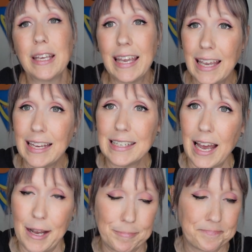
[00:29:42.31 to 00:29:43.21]

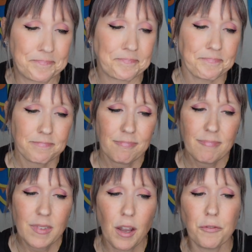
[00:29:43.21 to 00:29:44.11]
Kingdom.
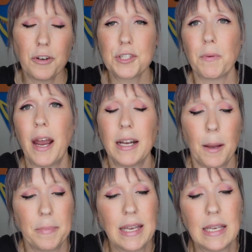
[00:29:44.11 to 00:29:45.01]
First ride
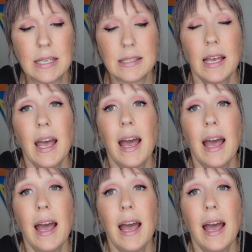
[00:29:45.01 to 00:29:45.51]
up is